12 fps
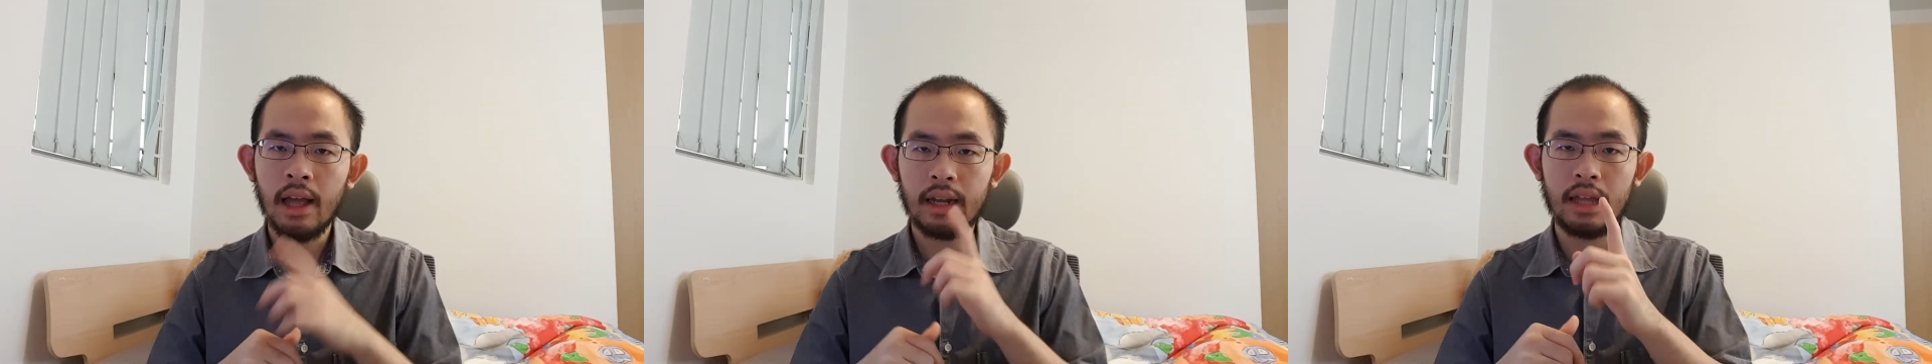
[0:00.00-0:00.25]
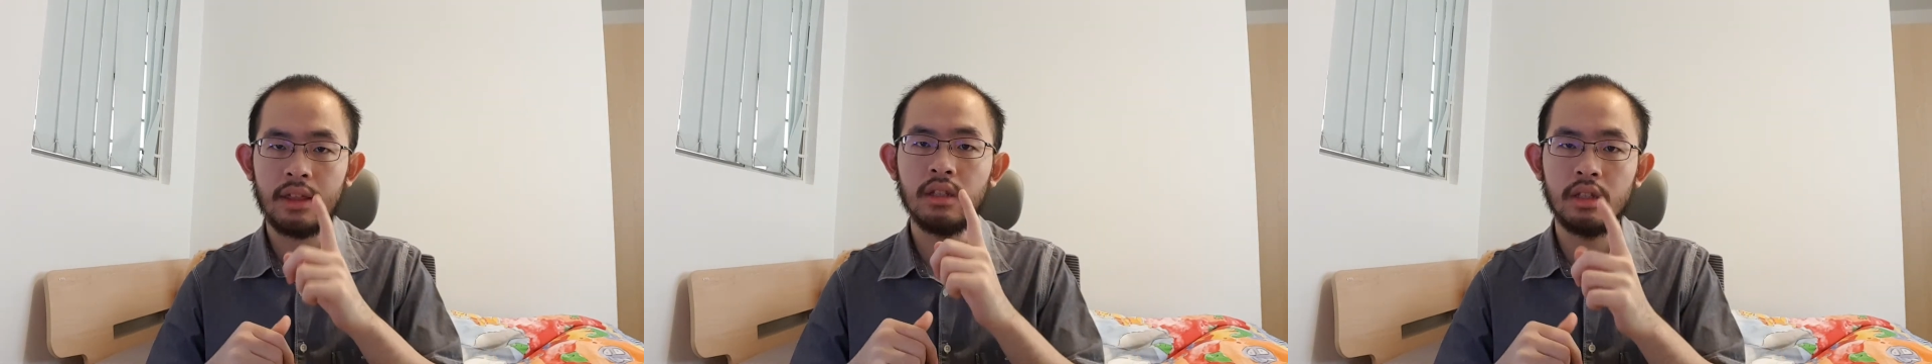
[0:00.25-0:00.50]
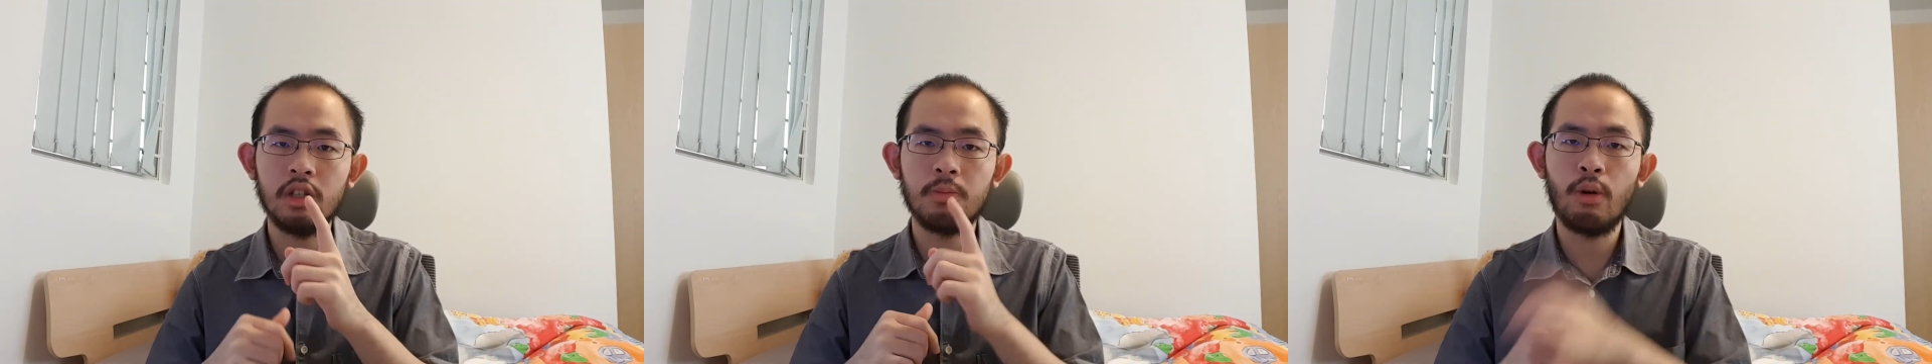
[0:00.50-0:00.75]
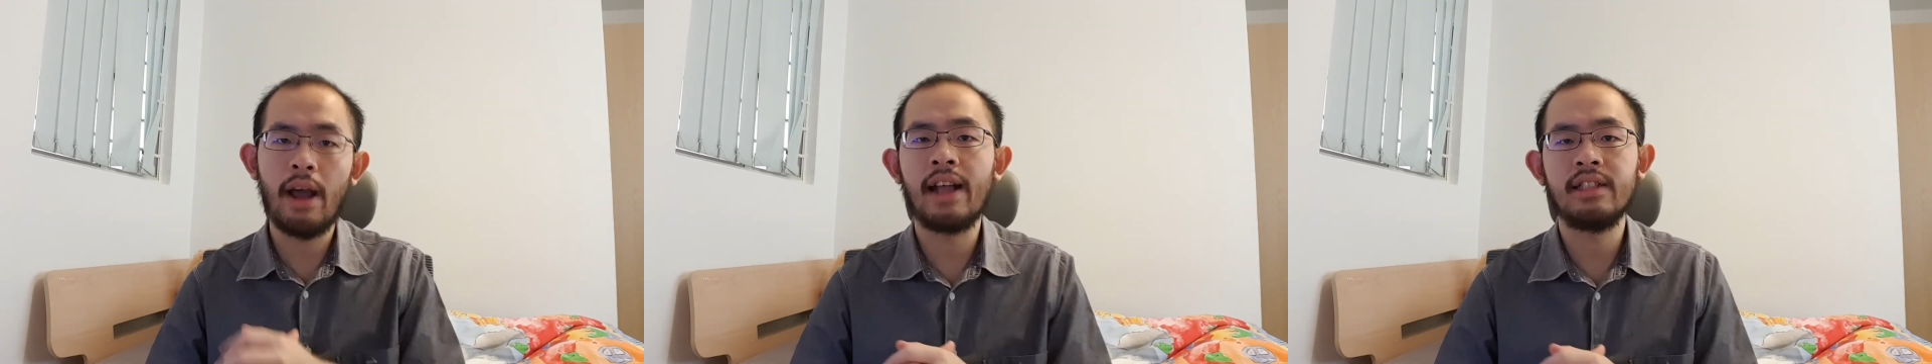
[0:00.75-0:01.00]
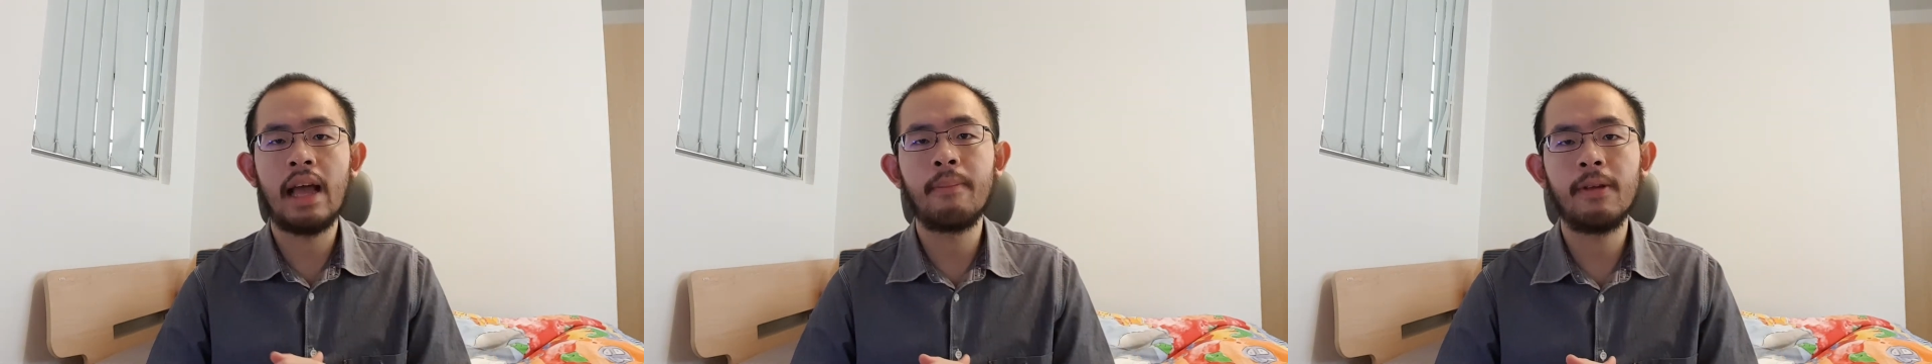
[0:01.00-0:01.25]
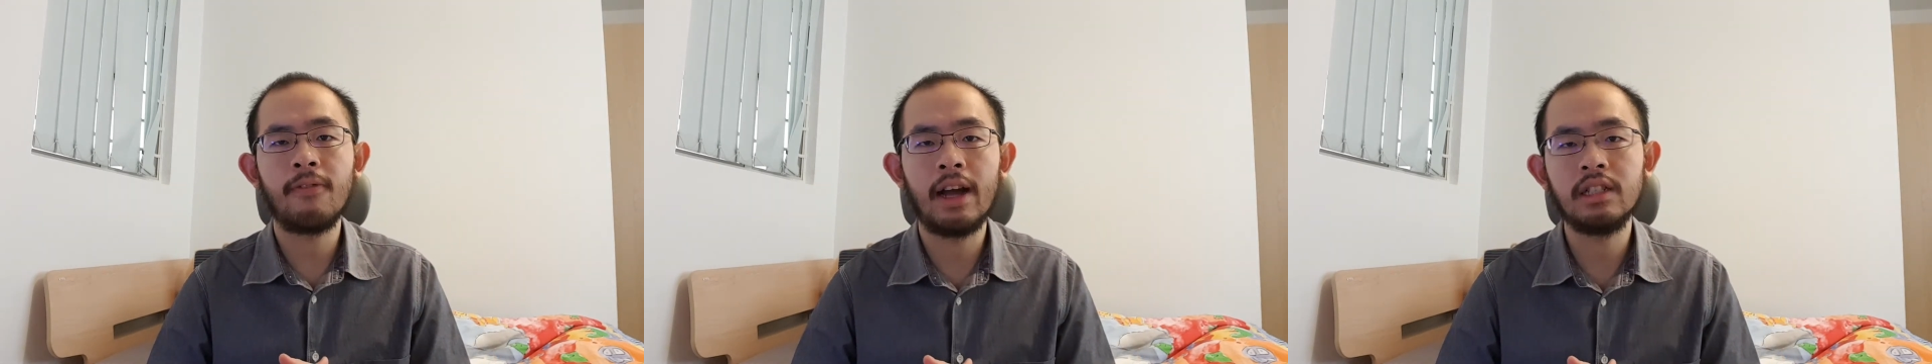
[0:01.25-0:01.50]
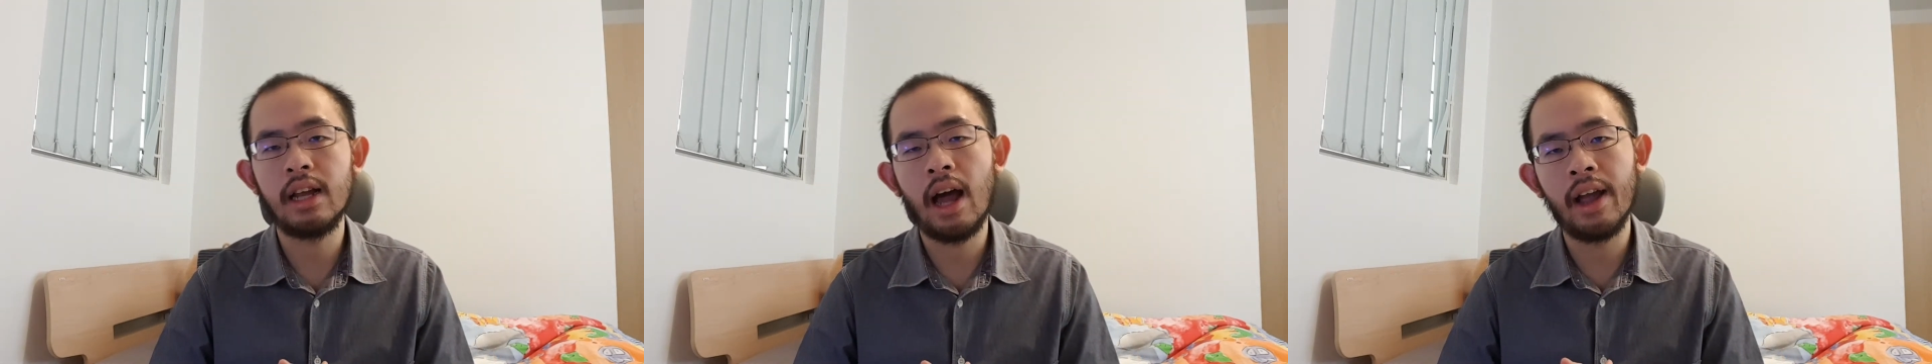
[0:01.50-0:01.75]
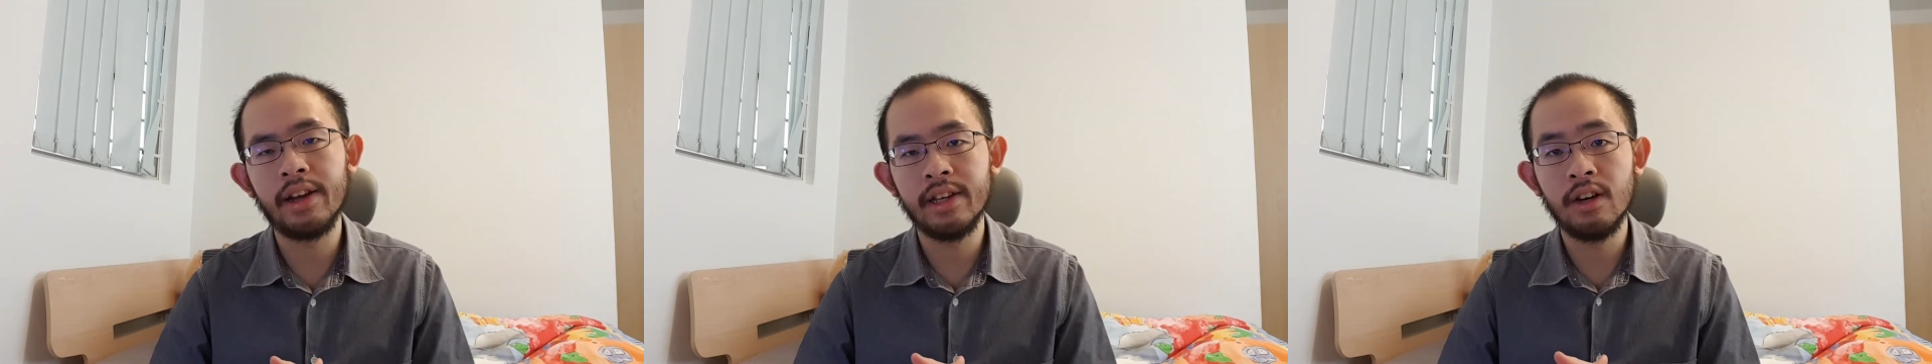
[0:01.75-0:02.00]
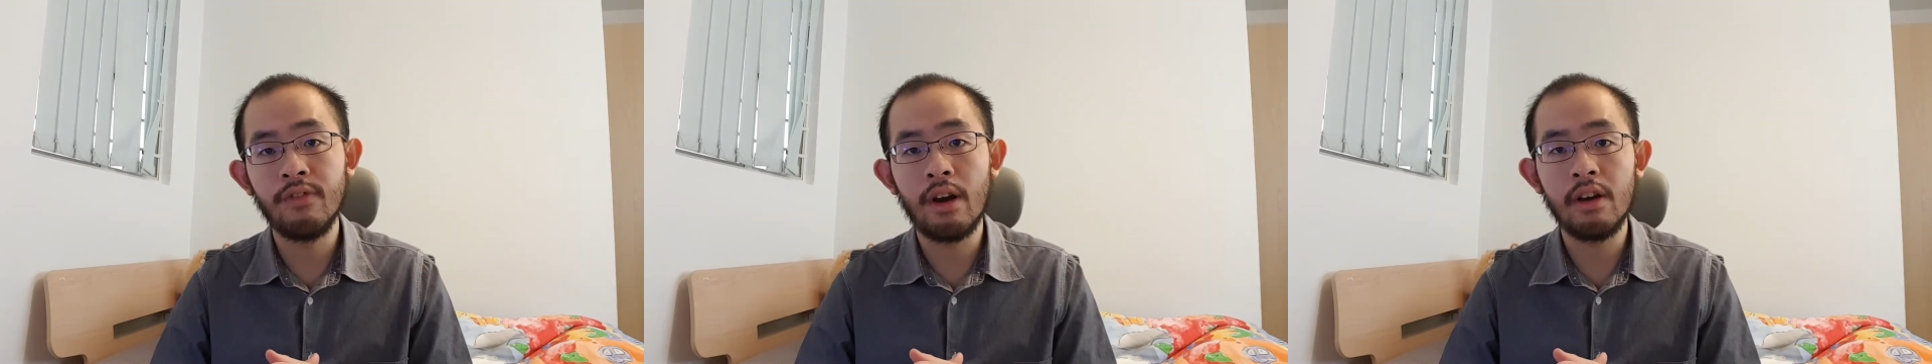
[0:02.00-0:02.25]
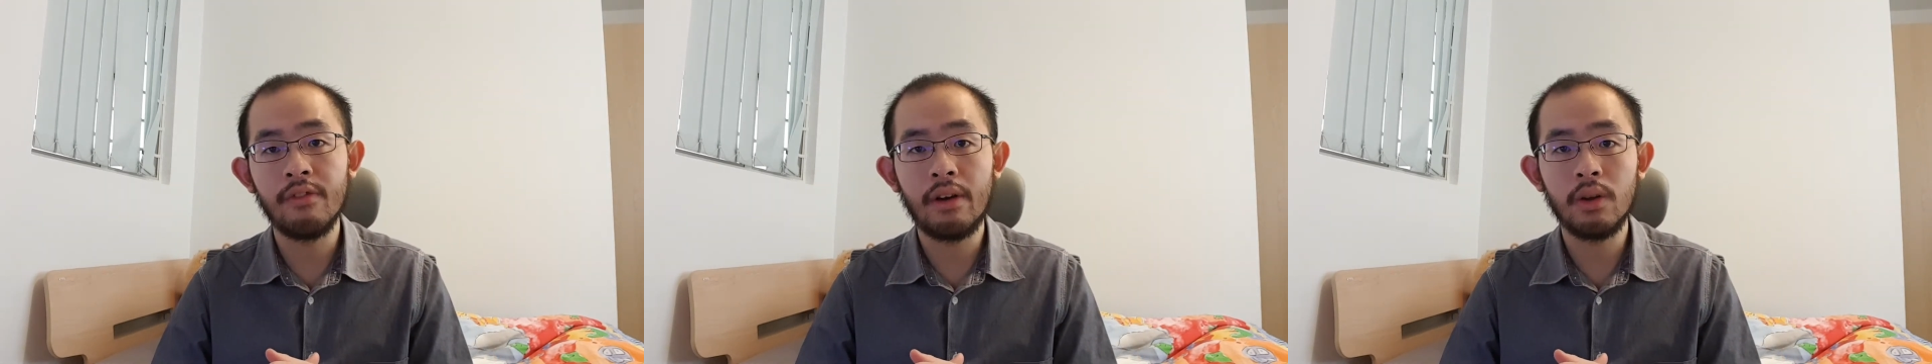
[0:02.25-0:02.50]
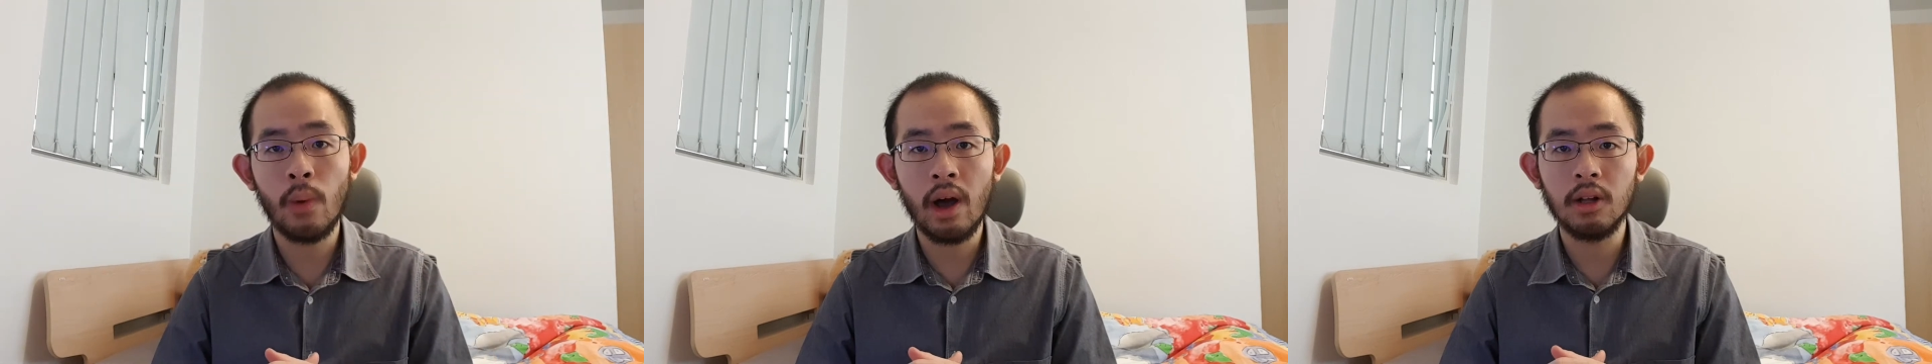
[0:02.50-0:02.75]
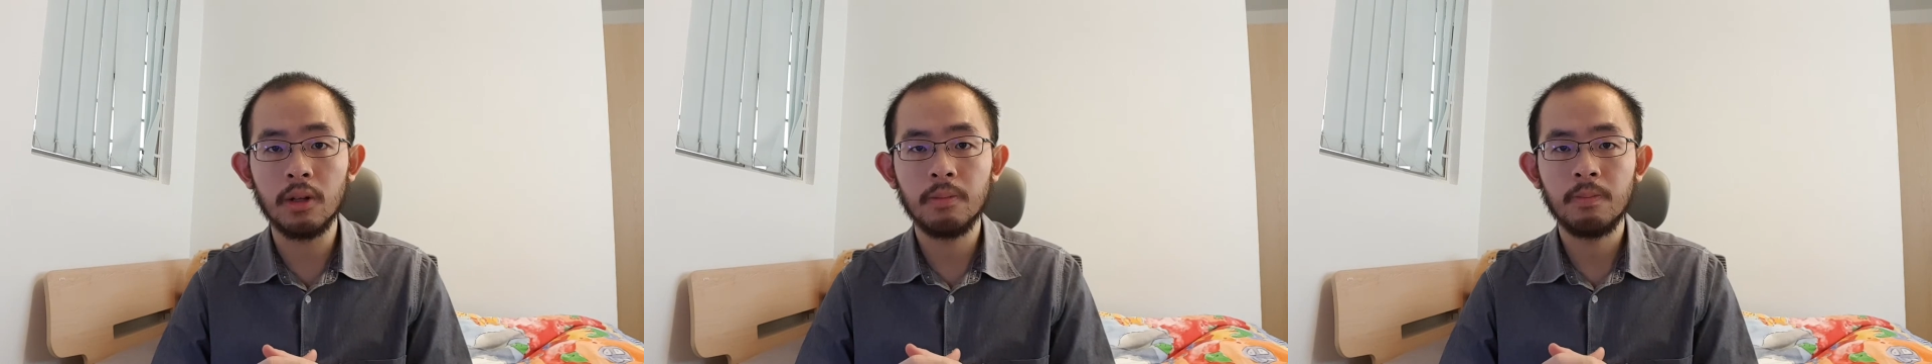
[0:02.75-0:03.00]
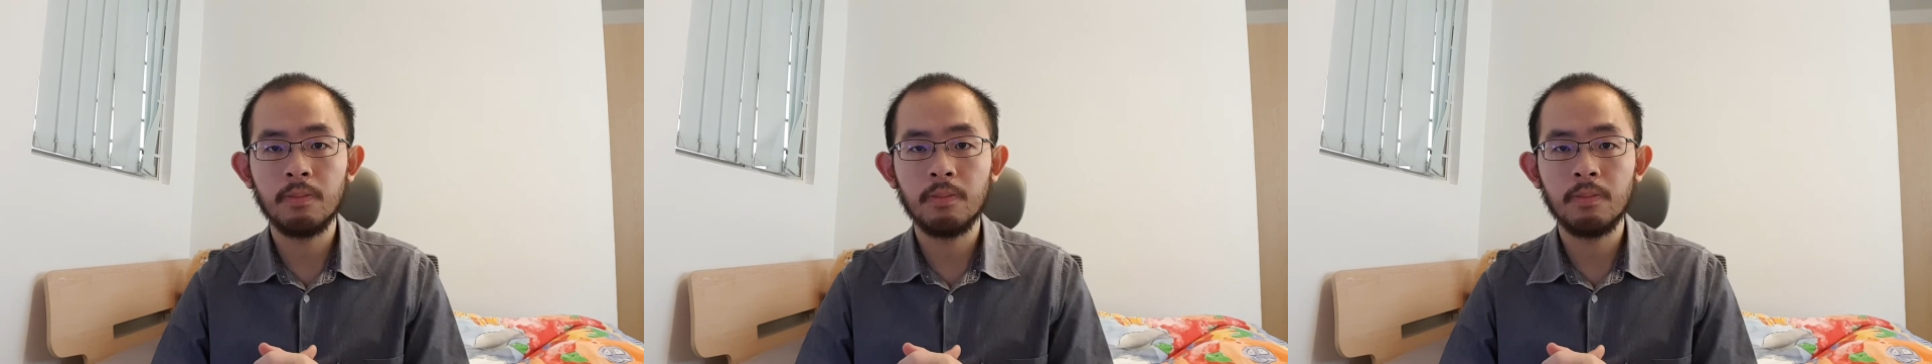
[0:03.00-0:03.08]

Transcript: and I think this book exemplifies that idea very, very well.